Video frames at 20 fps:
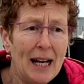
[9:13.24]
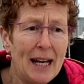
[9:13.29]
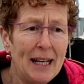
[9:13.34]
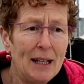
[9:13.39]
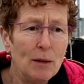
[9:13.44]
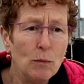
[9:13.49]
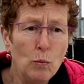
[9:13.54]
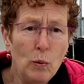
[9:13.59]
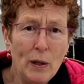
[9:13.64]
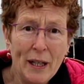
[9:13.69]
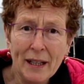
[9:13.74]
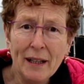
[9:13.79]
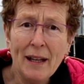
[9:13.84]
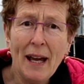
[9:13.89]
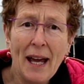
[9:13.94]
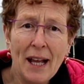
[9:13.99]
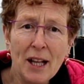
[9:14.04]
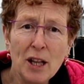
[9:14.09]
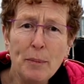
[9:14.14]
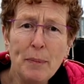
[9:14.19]
It will
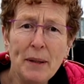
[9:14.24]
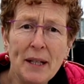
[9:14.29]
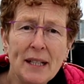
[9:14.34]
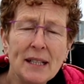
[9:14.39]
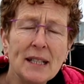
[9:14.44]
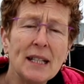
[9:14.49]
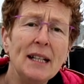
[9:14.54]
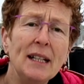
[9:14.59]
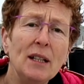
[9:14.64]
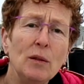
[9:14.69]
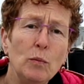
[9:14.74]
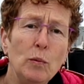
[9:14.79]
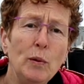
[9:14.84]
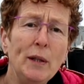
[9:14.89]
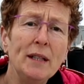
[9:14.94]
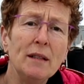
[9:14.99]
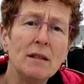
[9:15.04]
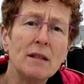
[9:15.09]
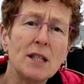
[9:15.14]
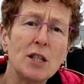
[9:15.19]
help it, and it
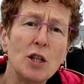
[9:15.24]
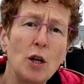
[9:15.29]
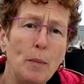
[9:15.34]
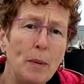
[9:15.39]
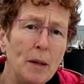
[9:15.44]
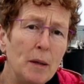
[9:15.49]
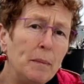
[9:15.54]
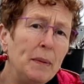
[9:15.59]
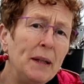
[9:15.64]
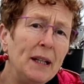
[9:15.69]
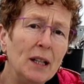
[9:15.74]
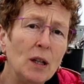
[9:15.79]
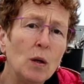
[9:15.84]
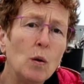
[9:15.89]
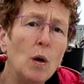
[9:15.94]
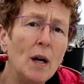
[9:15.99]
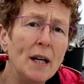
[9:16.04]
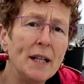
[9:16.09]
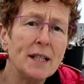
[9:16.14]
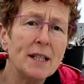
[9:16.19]
will stop it being
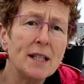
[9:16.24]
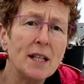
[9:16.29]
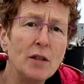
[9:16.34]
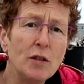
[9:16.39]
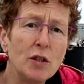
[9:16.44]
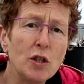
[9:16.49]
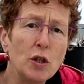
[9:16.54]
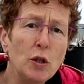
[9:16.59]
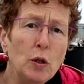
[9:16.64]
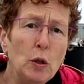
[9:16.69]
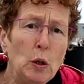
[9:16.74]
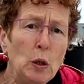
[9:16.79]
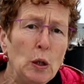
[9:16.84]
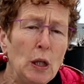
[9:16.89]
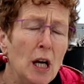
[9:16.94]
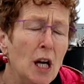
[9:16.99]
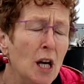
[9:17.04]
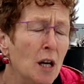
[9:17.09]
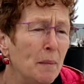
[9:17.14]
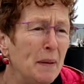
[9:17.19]
quite so tall,
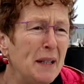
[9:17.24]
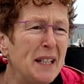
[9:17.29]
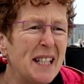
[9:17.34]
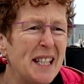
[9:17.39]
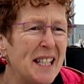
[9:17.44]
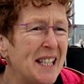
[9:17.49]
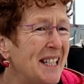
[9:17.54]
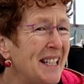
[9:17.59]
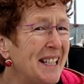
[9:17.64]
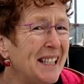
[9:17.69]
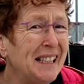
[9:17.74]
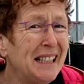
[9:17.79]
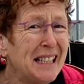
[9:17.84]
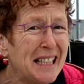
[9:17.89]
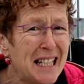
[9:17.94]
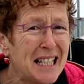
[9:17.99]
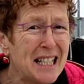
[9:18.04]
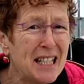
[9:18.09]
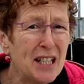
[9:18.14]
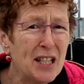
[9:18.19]
but it still
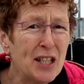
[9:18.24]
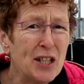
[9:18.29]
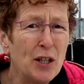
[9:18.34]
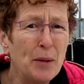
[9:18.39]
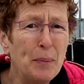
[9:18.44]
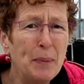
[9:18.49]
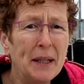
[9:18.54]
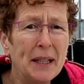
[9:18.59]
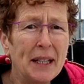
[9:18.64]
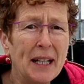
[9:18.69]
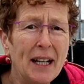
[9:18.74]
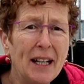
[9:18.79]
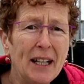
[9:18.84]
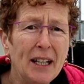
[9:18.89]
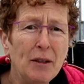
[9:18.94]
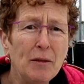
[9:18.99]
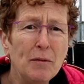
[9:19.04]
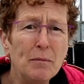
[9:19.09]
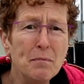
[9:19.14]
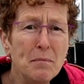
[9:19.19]
doesn't stop it
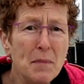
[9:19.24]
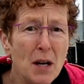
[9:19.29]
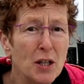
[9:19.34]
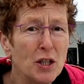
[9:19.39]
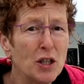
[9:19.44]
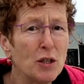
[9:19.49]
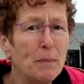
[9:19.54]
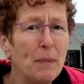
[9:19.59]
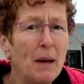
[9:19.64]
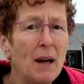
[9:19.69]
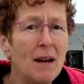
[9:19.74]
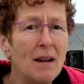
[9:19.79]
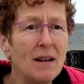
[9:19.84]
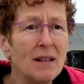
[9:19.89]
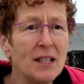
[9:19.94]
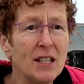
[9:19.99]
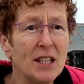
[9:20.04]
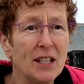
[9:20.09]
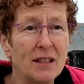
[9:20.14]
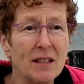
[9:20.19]
getting much
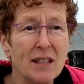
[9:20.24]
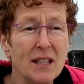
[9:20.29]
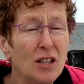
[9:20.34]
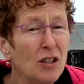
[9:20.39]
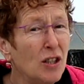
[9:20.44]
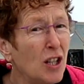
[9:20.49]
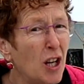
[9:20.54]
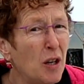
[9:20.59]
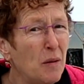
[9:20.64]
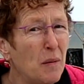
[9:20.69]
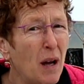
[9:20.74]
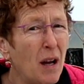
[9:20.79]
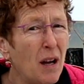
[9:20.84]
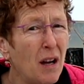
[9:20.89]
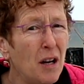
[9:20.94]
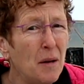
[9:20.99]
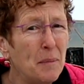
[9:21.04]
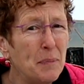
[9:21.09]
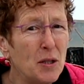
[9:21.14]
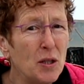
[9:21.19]
past. It'll still go
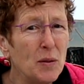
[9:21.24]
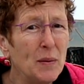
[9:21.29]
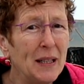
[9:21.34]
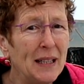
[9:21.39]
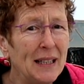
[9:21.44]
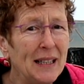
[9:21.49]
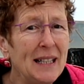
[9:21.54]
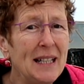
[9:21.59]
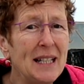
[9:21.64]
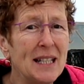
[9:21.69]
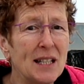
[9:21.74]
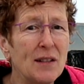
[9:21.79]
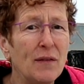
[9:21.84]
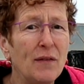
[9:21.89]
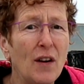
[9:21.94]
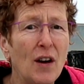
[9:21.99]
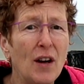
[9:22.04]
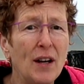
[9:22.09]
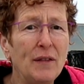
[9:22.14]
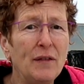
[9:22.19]
up to at least
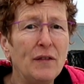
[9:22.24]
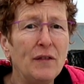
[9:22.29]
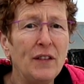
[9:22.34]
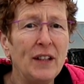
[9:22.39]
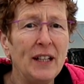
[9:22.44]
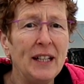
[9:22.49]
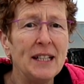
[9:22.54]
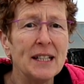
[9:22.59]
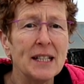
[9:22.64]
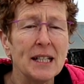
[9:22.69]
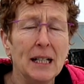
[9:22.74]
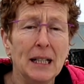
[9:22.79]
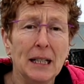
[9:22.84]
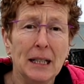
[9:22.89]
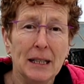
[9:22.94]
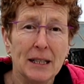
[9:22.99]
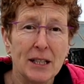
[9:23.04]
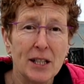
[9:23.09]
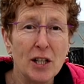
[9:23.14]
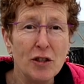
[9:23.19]
5 feet,
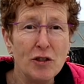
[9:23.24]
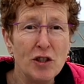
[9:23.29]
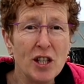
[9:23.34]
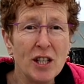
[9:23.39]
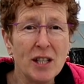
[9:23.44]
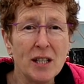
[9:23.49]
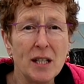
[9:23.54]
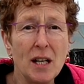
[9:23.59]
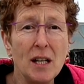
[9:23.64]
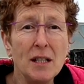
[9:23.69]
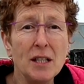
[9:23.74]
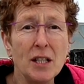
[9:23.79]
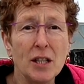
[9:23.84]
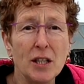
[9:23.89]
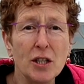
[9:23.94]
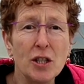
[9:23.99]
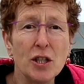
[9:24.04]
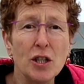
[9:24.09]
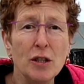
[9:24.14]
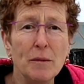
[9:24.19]
so just under
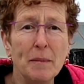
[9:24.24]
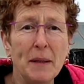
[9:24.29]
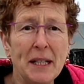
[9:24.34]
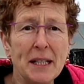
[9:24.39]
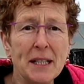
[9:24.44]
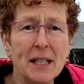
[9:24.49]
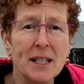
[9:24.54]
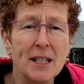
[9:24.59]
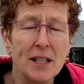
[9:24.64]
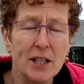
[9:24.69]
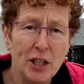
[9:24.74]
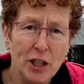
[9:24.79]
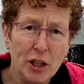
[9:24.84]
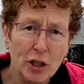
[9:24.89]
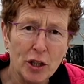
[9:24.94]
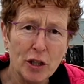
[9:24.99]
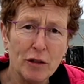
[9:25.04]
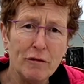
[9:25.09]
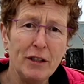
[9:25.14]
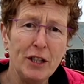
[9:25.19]
the 2 meters. So
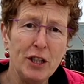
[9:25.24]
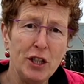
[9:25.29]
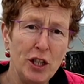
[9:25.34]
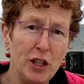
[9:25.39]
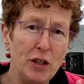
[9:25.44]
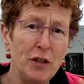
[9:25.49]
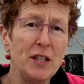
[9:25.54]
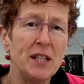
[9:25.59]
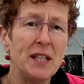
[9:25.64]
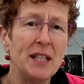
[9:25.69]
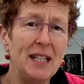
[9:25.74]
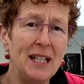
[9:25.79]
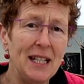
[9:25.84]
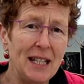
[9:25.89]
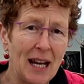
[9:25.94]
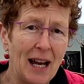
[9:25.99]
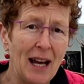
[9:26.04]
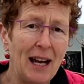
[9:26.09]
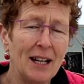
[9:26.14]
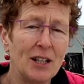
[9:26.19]
you can reduce
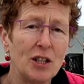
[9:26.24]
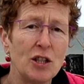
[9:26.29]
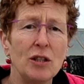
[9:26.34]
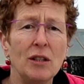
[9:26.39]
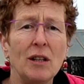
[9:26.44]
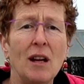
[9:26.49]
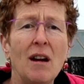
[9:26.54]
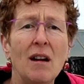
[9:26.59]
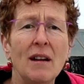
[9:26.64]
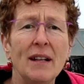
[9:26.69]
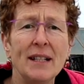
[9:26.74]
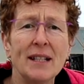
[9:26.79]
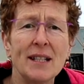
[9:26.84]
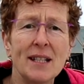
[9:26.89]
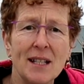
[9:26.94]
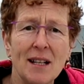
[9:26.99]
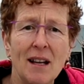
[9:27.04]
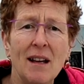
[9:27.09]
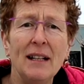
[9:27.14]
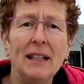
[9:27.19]
the actual height
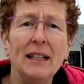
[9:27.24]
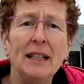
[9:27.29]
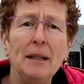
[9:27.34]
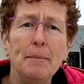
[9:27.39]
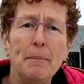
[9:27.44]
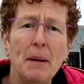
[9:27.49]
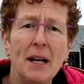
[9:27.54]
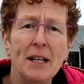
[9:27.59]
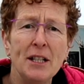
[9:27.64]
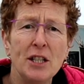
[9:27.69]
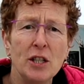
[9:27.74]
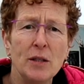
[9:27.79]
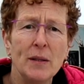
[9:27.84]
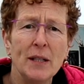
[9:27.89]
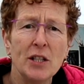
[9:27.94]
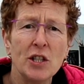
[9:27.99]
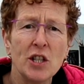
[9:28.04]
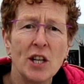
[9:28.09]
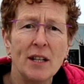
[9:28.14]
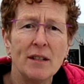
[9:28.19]
slightly by
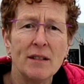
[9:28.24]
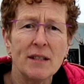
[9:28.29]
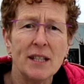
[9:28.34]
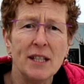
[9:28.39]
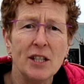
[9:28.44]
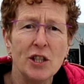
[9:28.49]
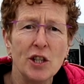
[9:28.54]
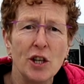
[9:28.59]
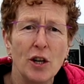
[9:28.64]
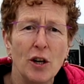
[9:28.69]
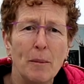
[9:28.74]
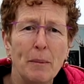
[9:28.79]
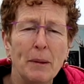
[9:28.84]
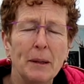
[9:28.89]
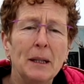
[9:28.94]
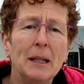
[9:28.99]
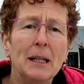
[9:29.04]
doing Chelsea chop.